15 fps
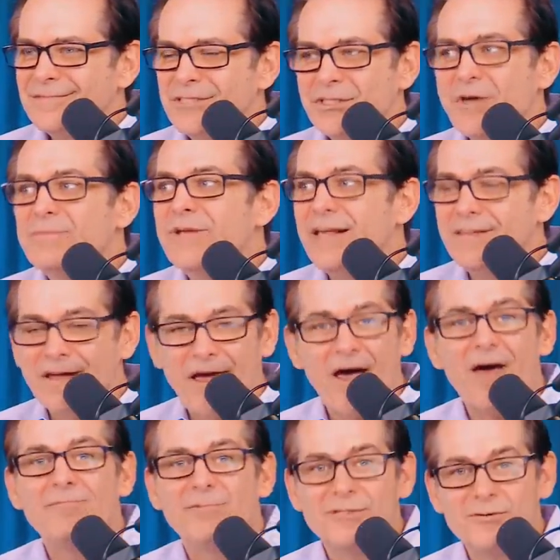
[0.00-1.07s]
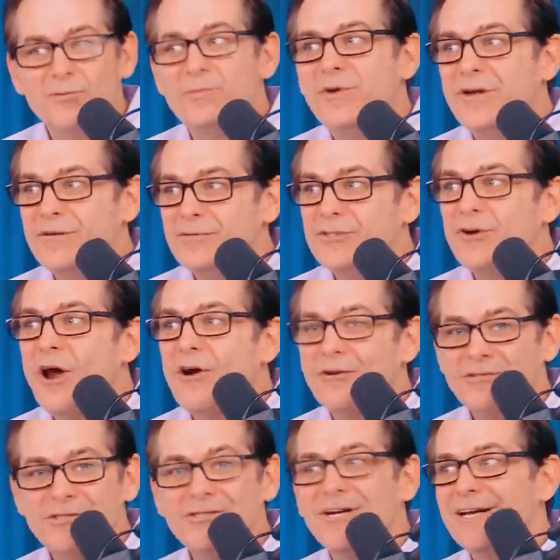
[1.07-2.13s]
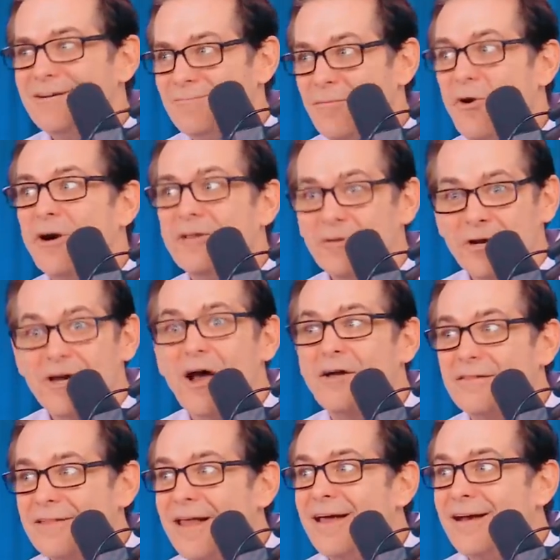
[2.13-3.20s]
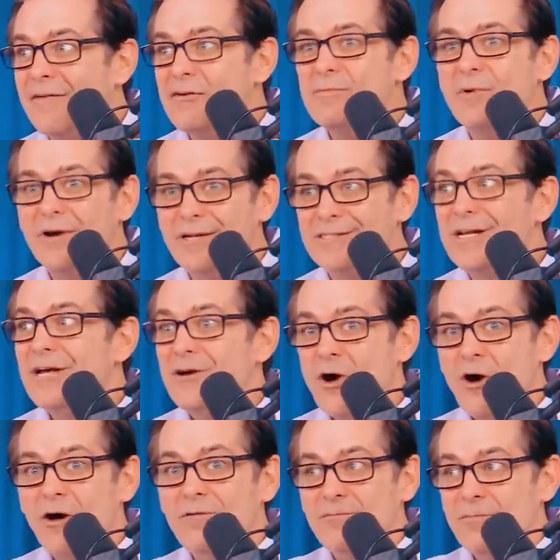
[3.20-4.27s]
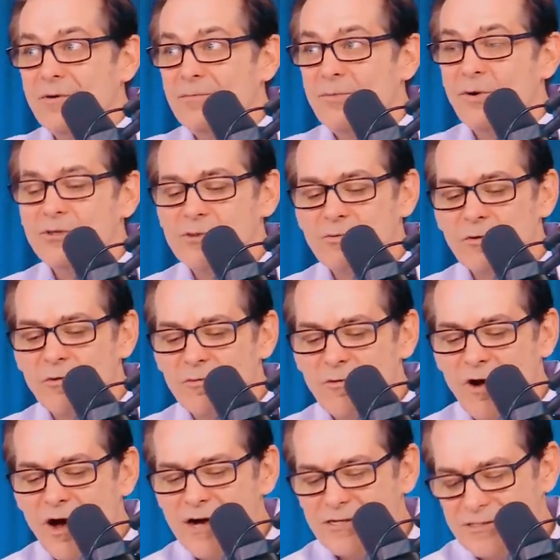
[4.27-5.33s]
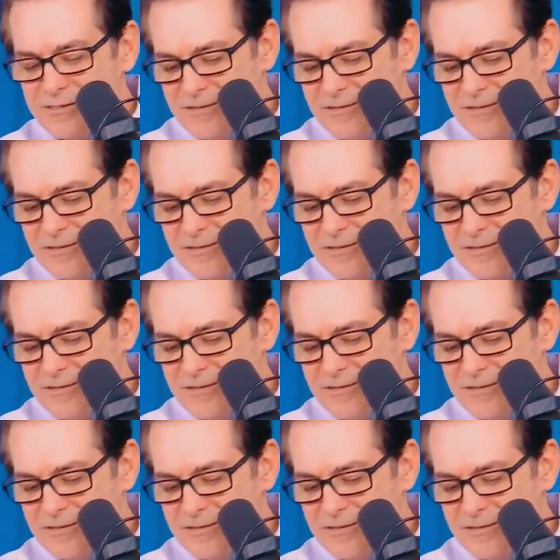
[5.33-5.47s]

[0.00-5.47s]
Someday the capitalists will be in charge, and boy, look out then. Everybody's boats will rise.